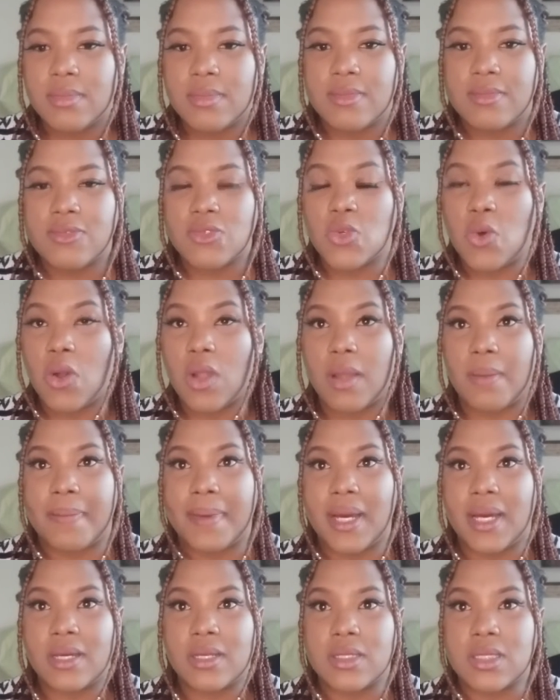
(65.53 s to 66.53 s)
talk
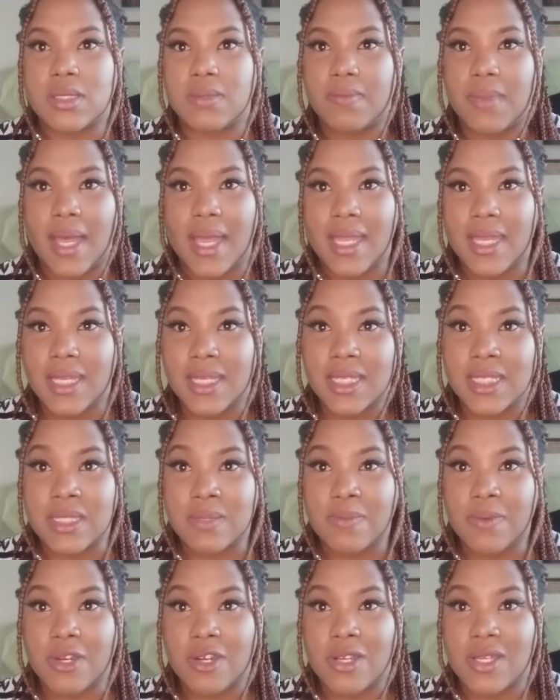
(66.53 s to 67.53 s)
about my
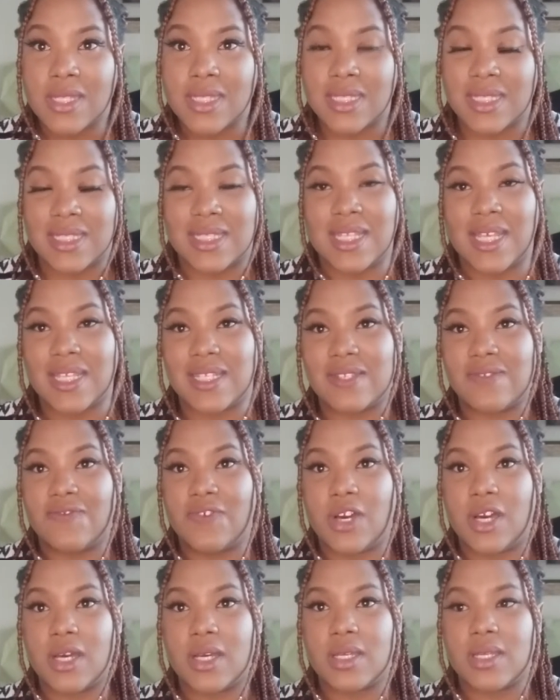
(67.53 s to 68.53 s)
experience thus
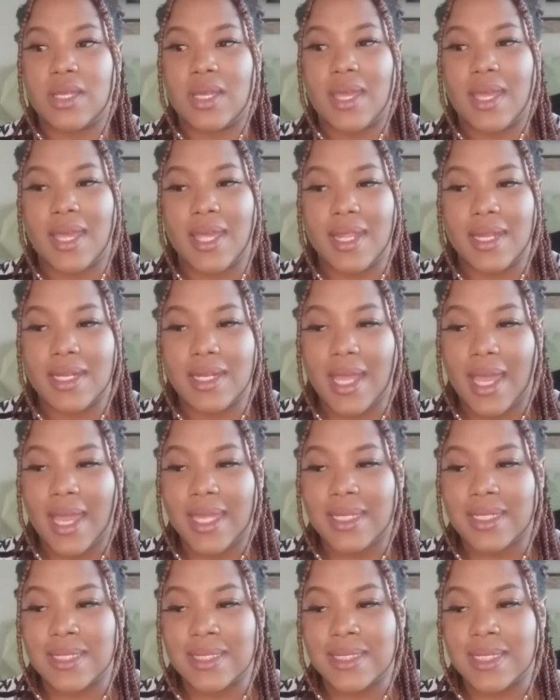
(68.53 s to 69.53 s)
far? And I
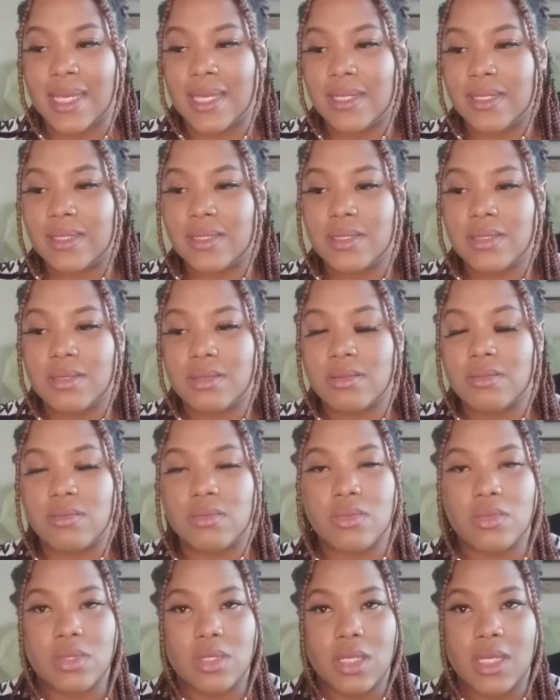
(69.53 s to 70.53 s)
decided,
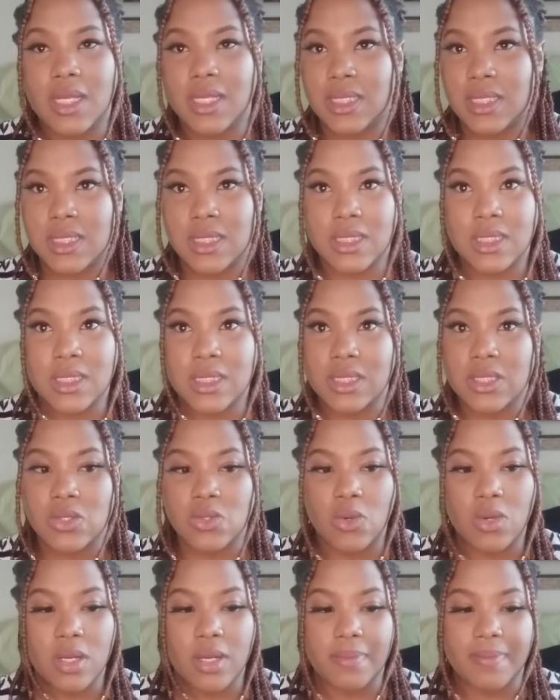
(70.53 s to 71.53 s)
let's just
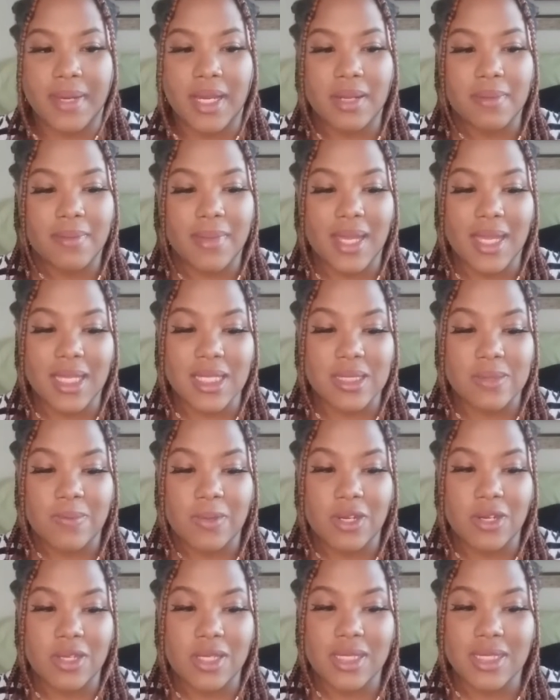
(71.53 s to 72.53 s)
talk about my
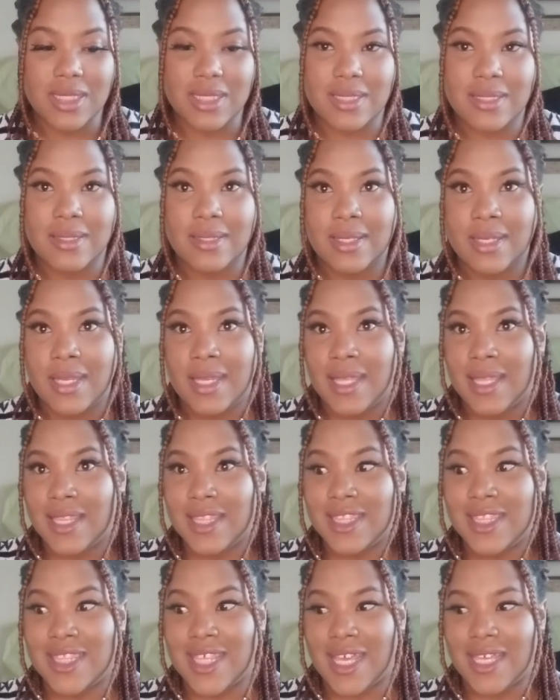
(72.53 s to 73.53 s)
experience
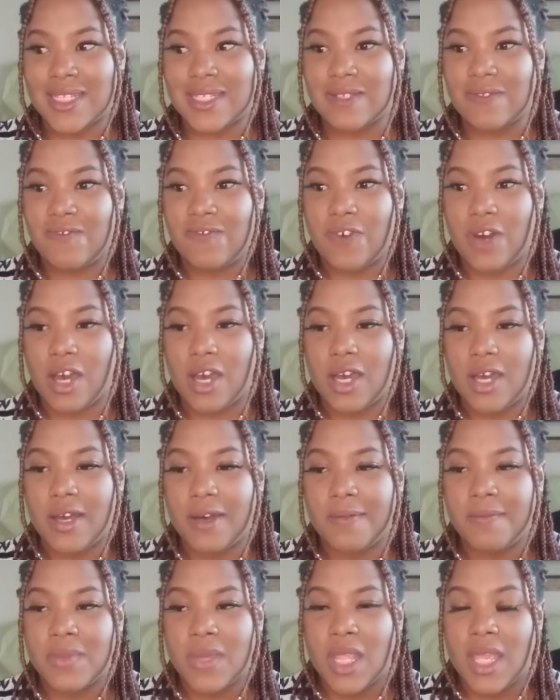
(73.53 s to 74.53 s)
thus far.
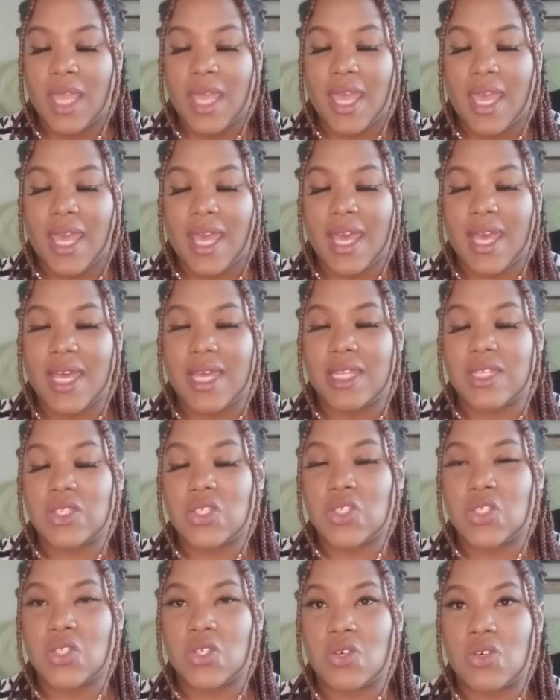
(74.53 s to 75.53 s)
And
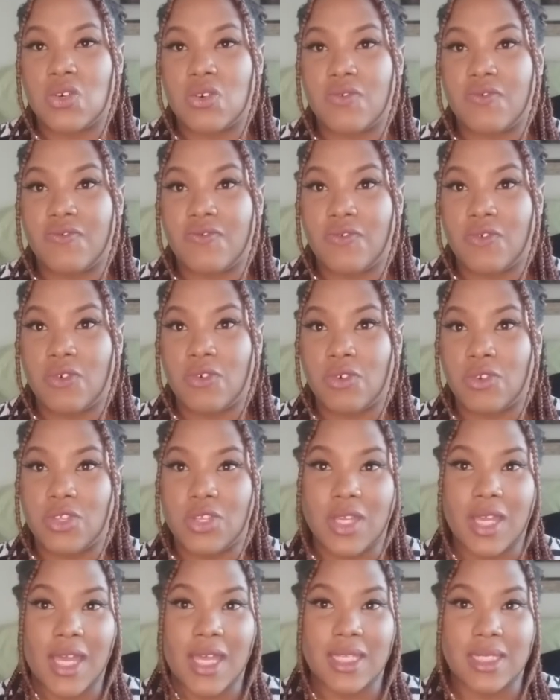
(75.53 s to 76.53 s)
so for you
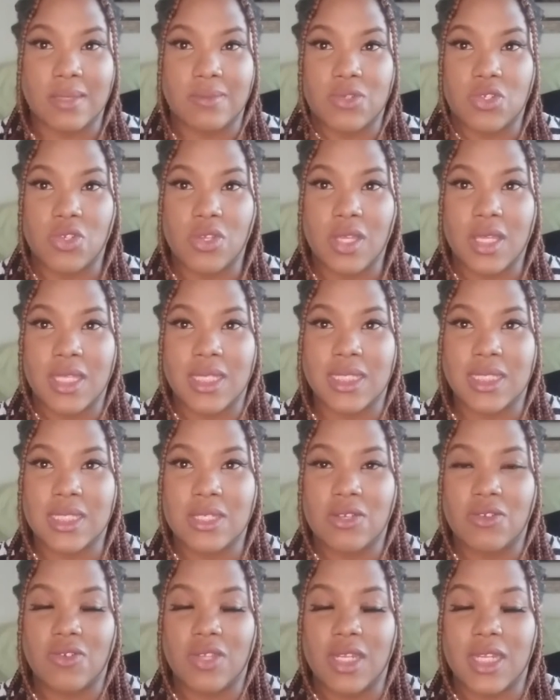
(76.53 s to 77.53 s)
guys, I'm sure you can see
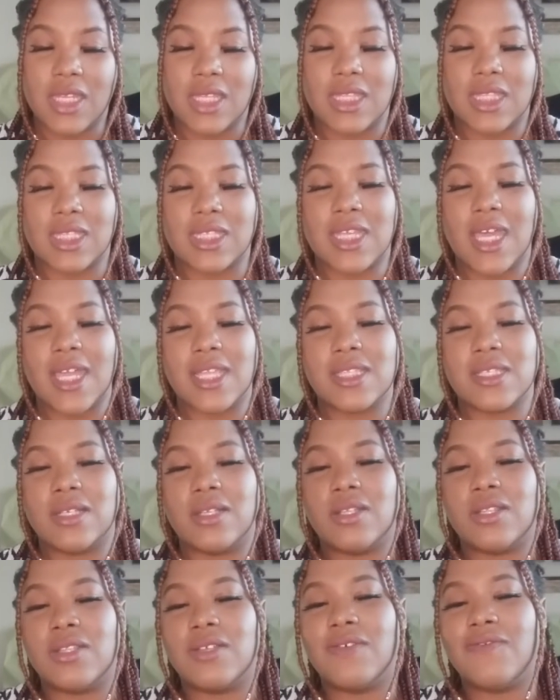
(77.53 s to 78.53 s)
already in the
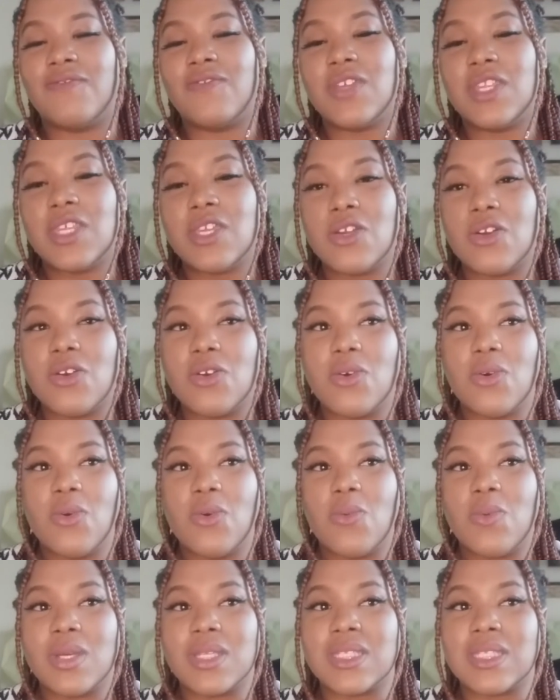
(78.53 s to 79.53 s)
title, the video
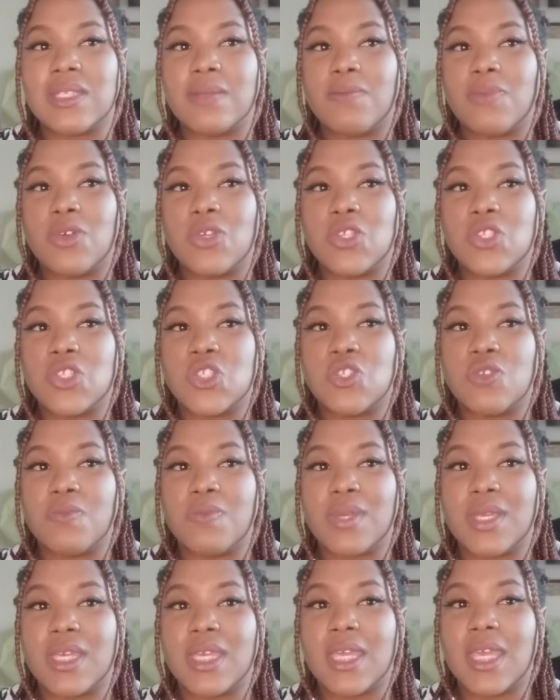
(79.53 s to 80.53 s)
was supposed to
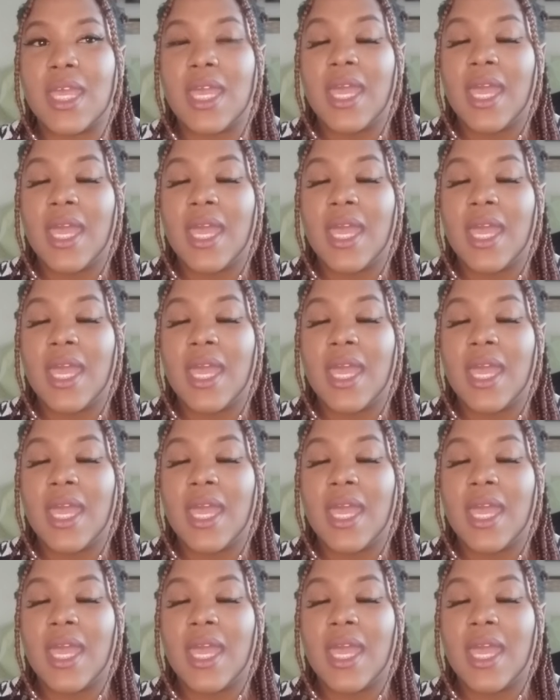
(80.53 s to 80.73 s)
be